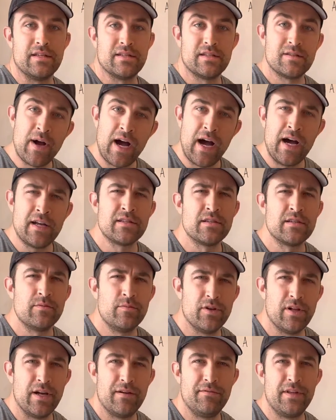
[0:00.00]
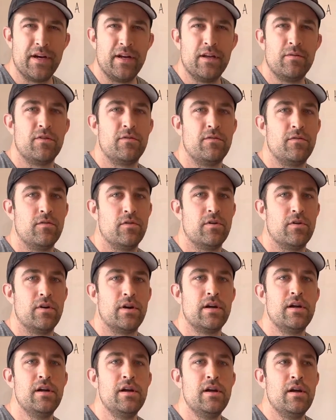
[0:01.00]
It's possible. I've done it
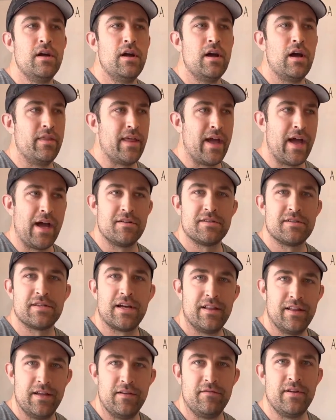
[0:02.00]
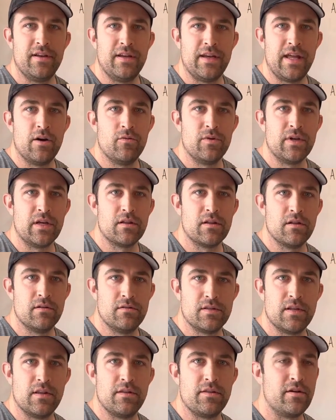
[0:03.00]
before. And the house I live in now, we
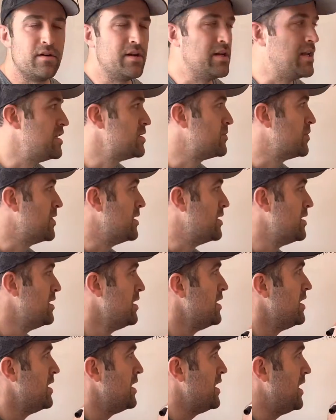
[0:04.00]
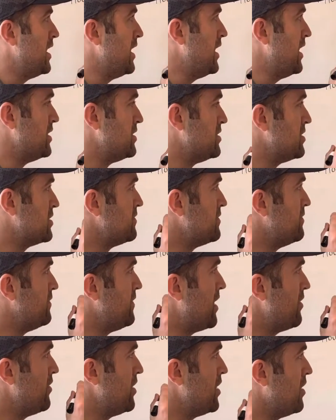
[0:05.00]
closed in 30 days, but it's just
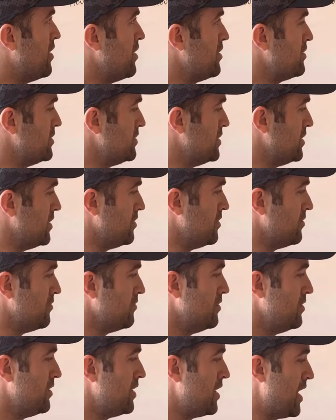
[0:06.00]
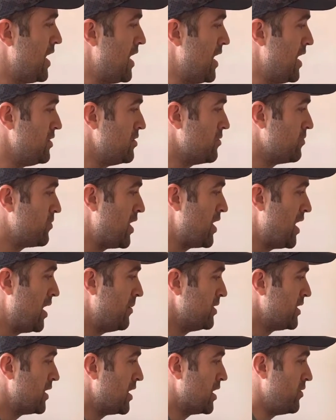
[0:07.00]
very hard to do. And you're
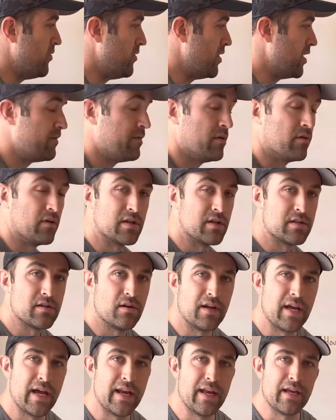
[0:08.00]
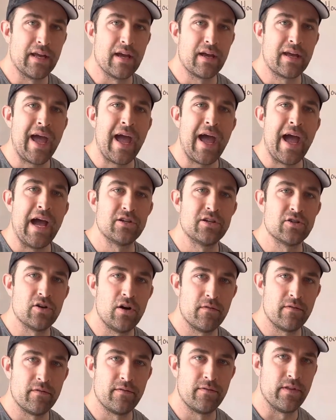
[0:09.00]
probably going to want to focus on getting a cash
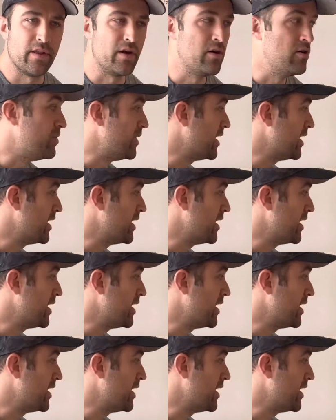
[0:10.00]
offer for the home.